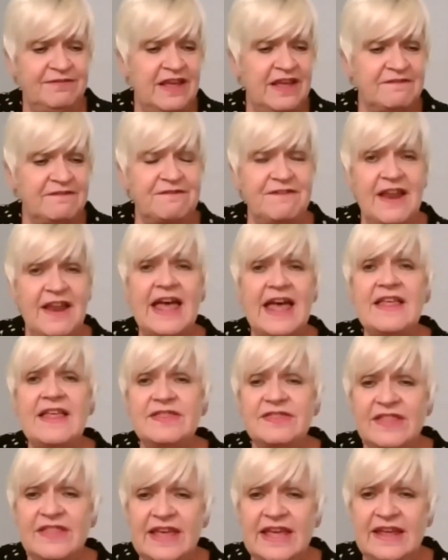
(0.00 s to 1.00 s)
they're flat,
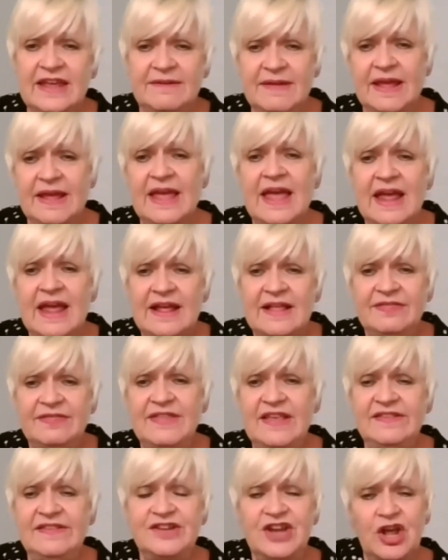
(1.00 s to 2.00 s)

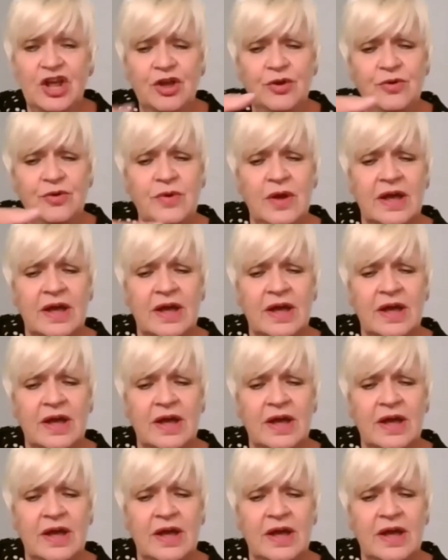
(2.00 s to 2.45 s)
there's no